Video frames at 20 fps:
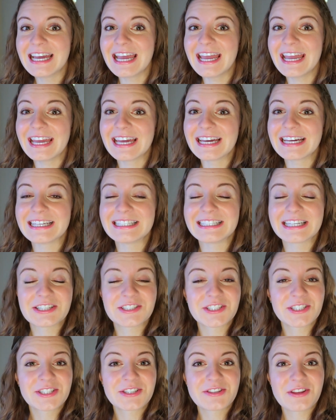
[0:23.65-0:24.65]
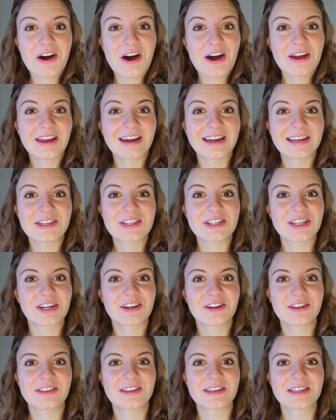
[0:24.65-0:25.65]
And I just thought I'd
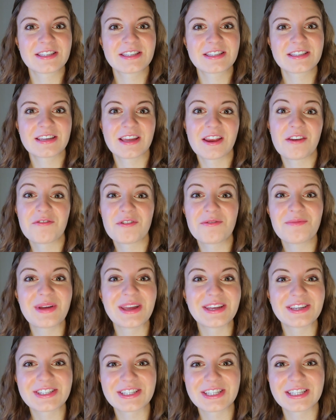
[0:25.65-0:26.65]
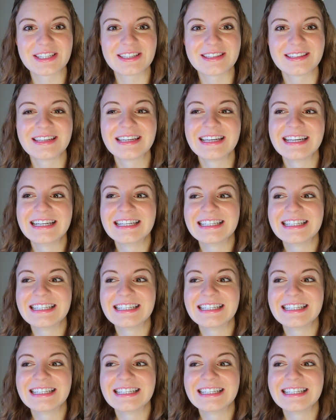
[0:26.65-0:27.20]
share this information,